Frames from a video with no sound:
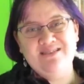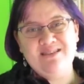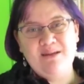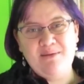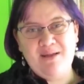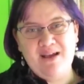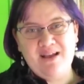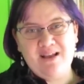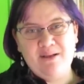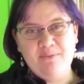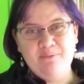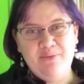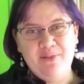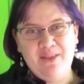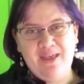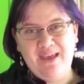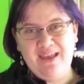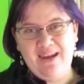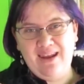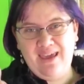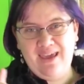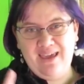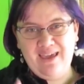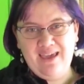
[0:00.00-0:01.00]
So I'm not
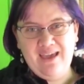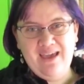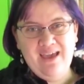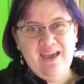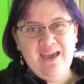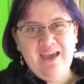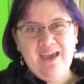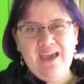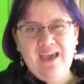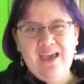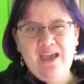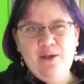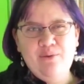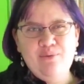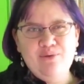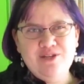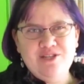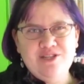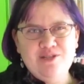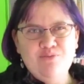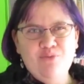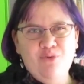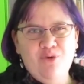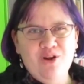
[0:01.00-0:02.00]
complaining it
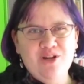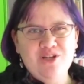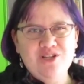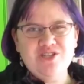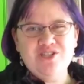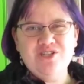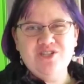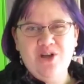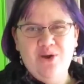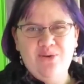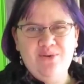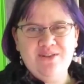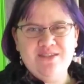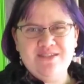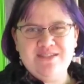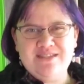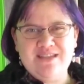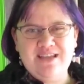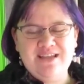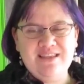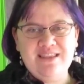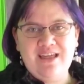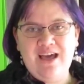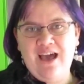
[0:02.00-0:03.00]
was more just
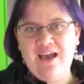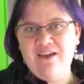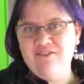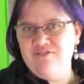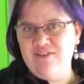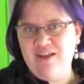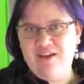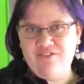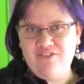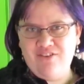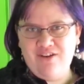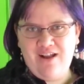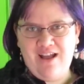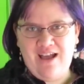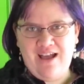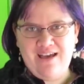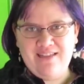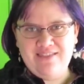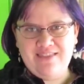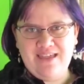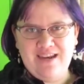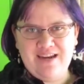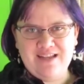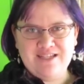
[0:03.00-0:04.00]
noticing that I've never
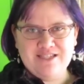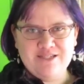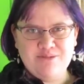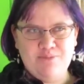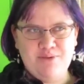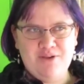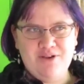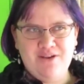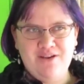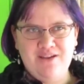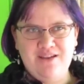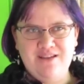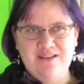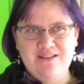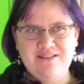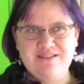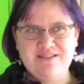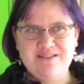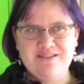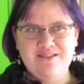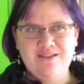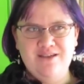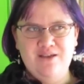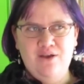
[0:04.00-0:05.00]
had that
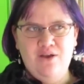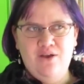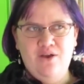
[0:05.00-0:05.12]
experience